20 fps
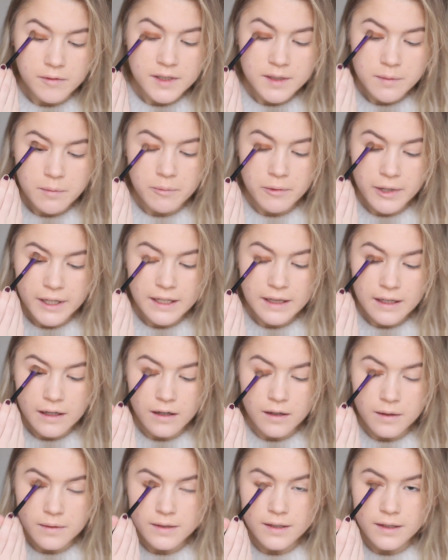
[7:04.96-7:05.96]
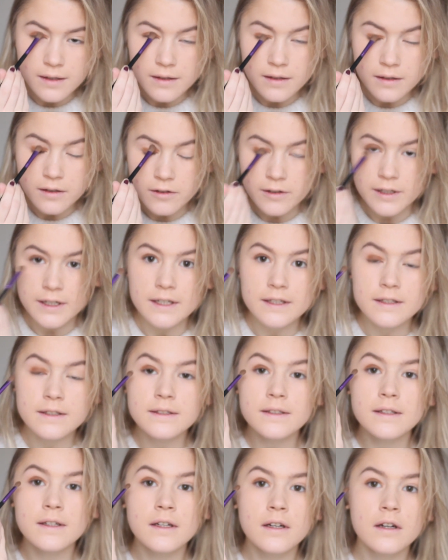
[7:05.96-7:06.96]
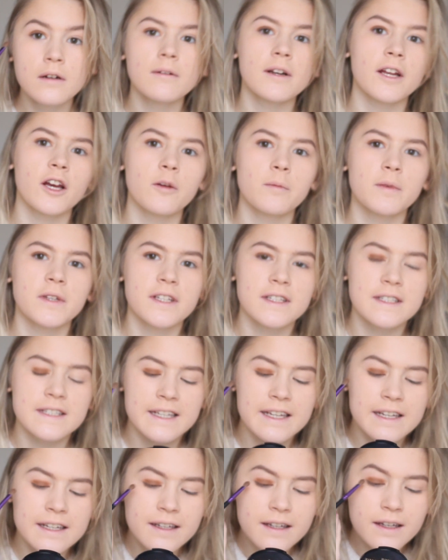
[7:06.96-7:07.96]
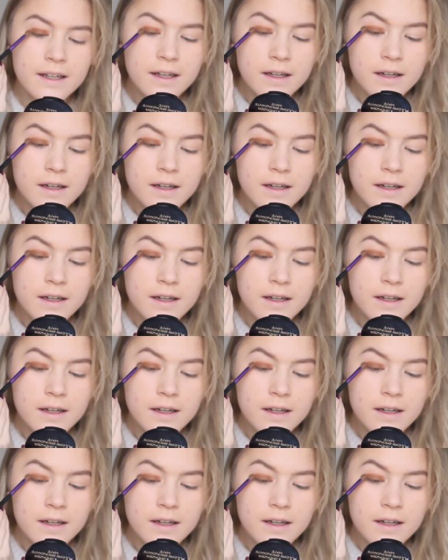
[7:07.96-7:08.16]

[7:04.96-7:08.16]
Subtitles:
I'm just bringing that up to the crease. Well, I hope you can see.